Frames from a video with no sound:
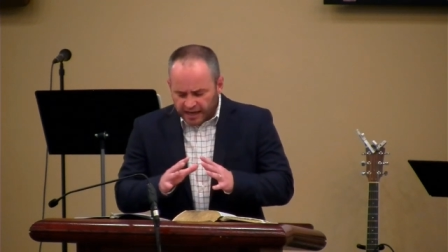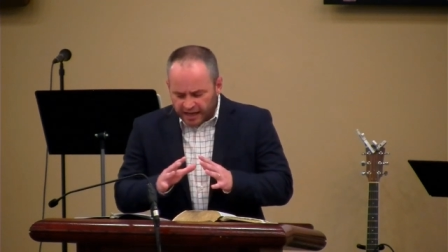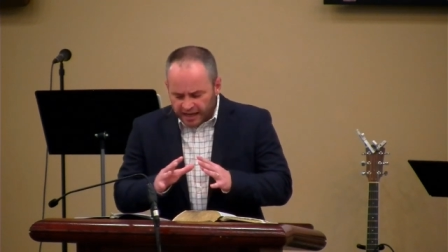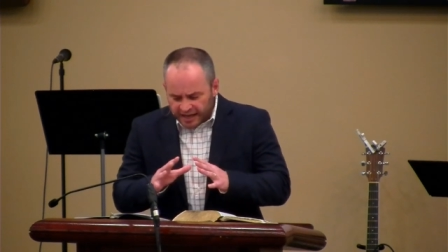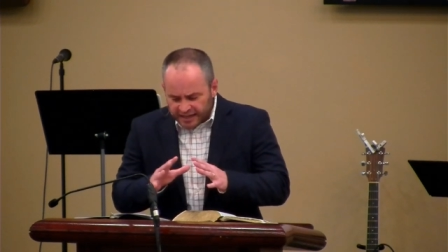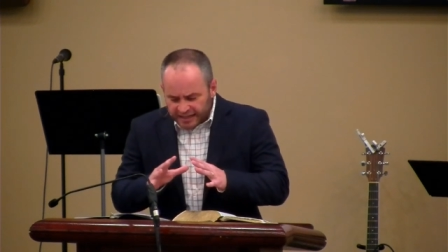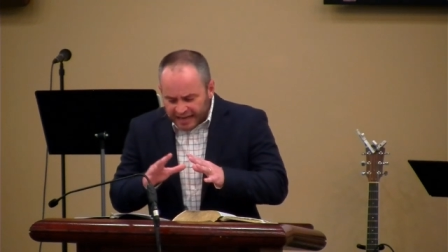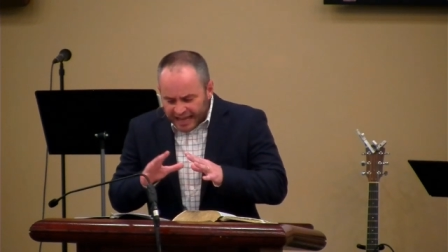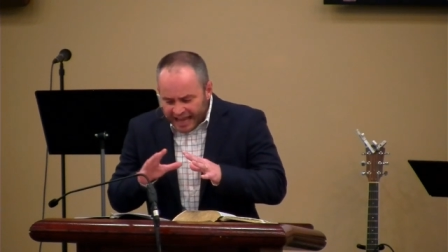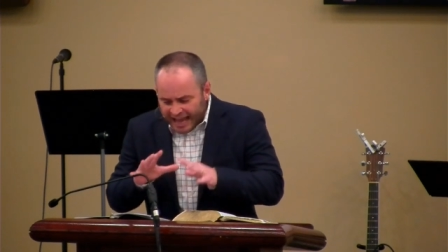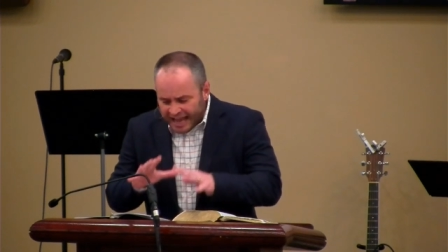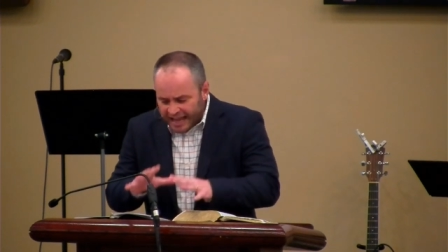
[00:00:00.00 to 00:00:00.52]

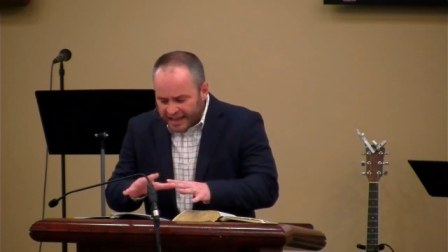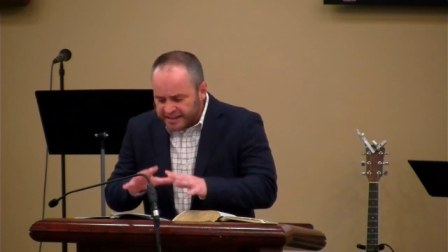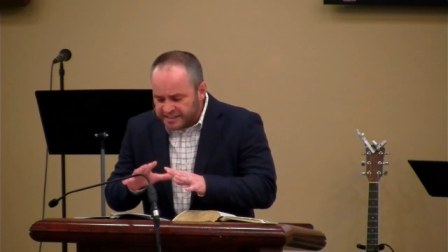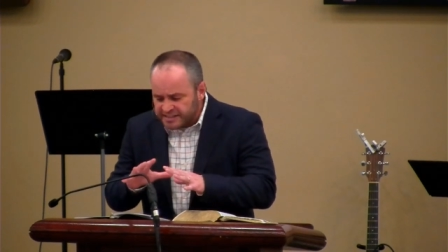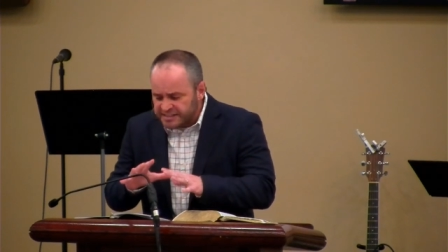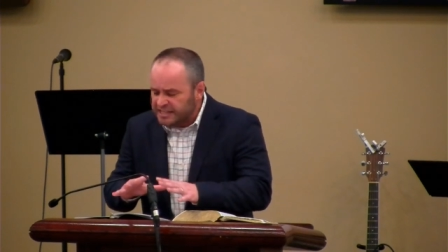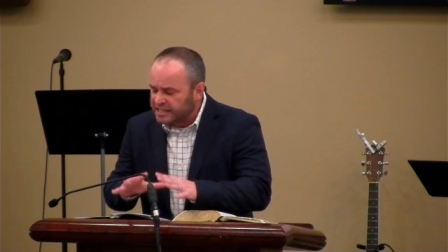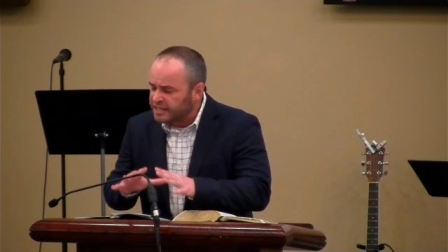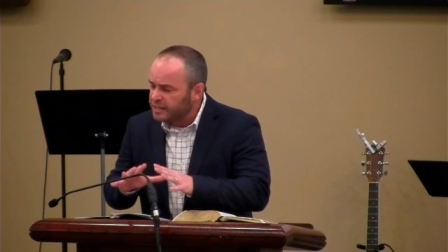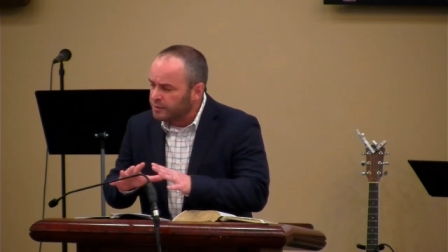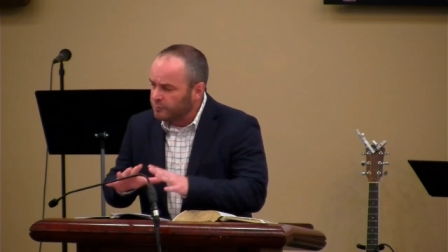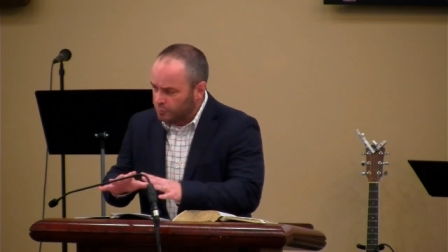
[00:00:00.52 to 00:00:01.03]
And as
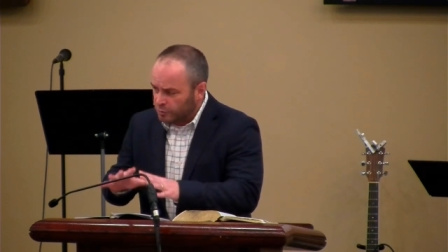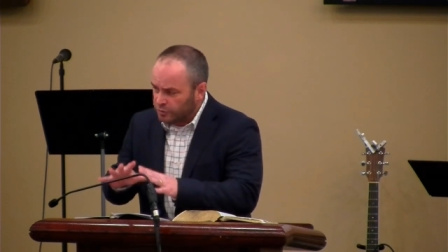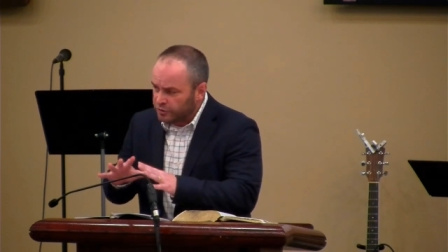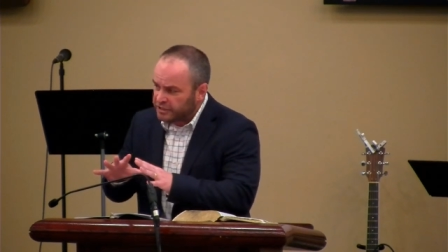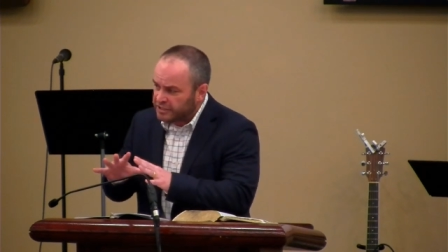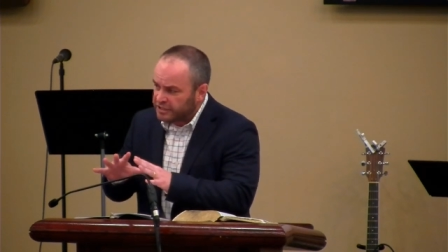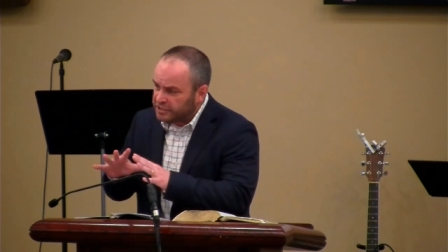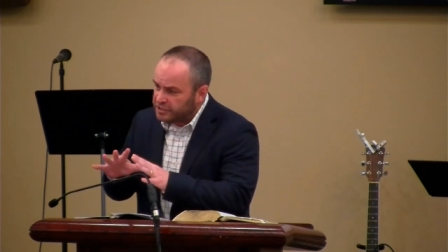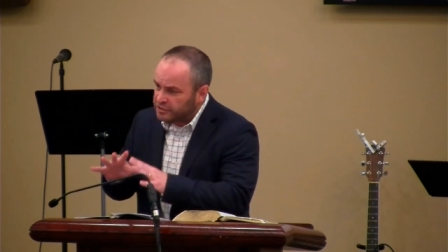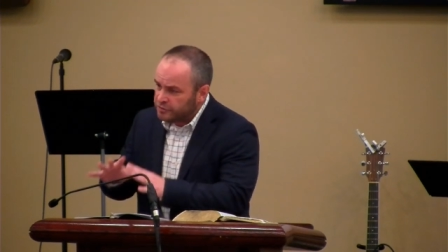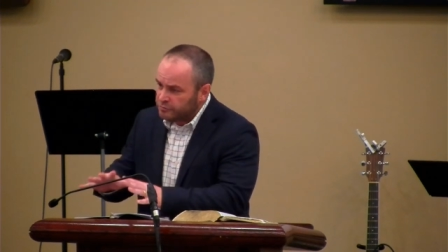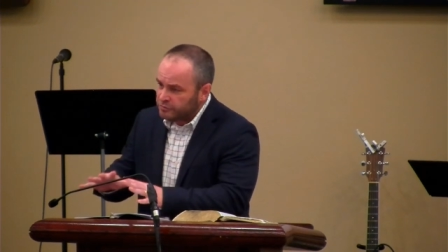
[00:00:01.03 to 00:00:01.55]
they were
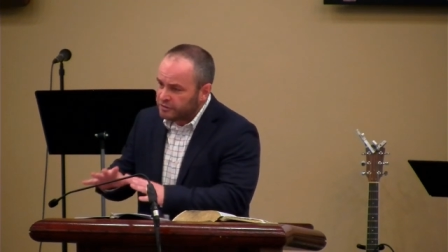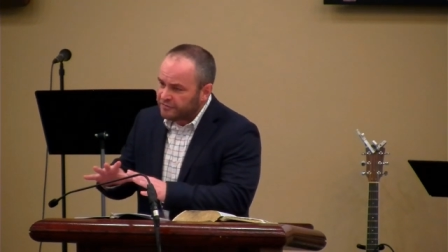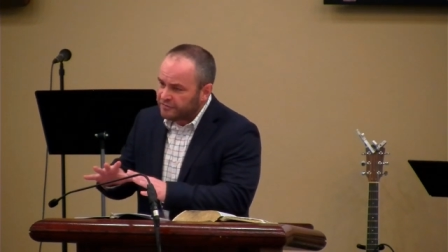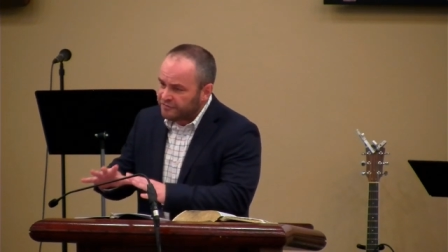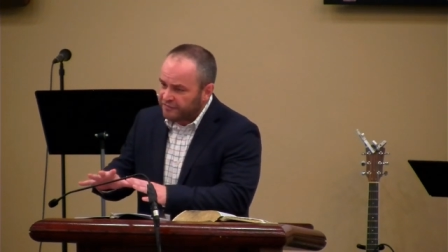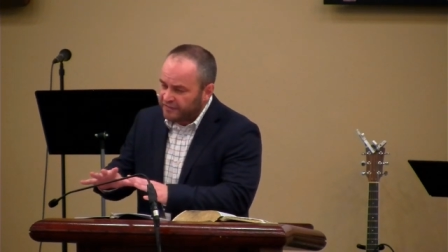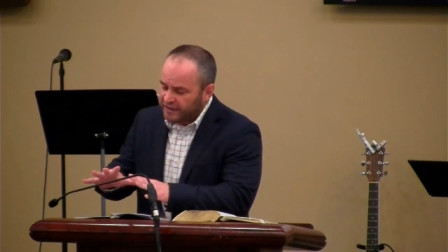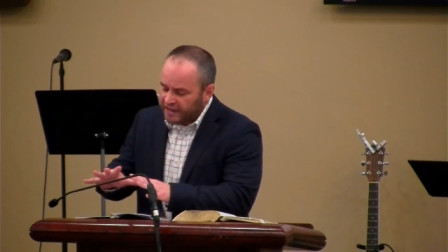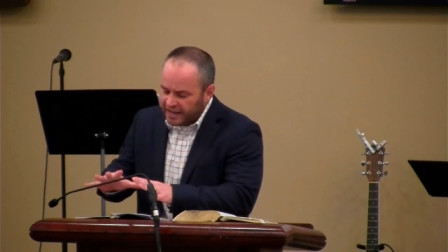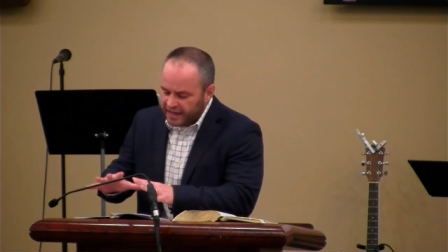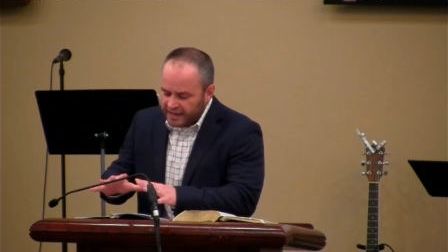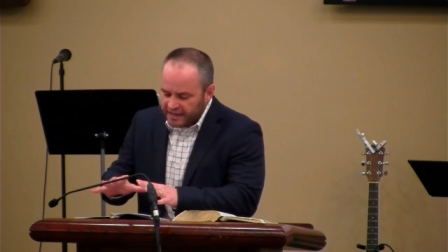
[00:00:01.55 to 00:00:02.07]

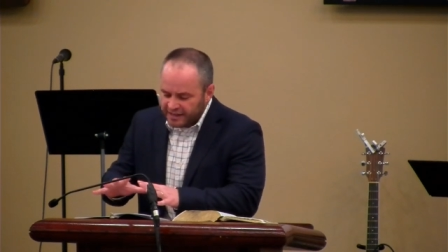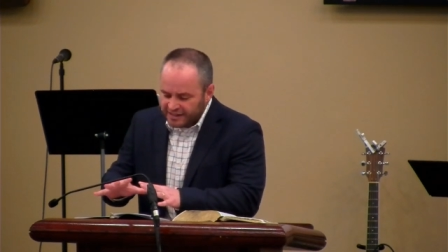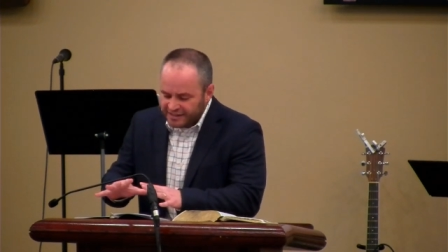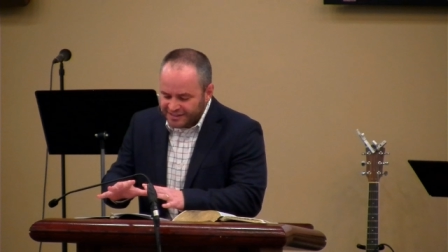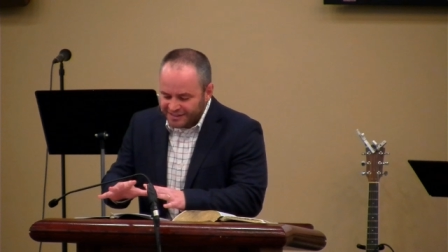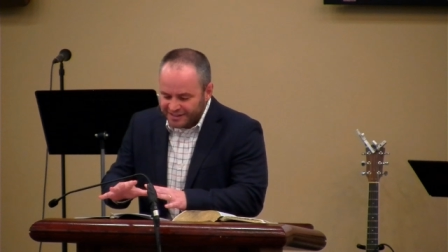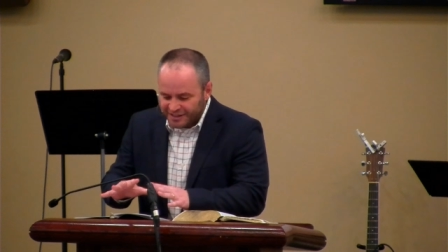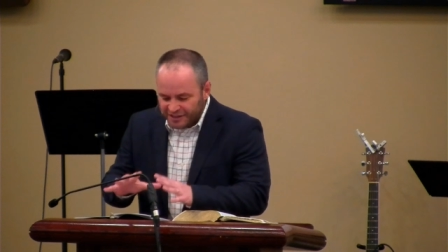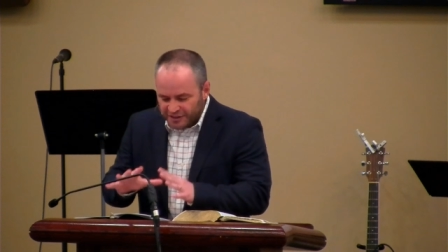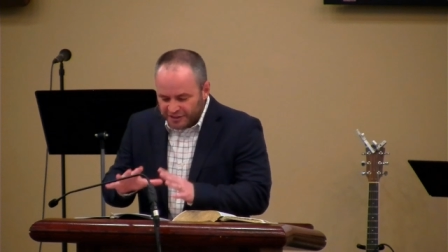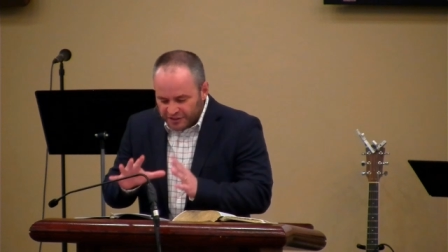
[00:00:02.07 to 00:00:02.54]
unified,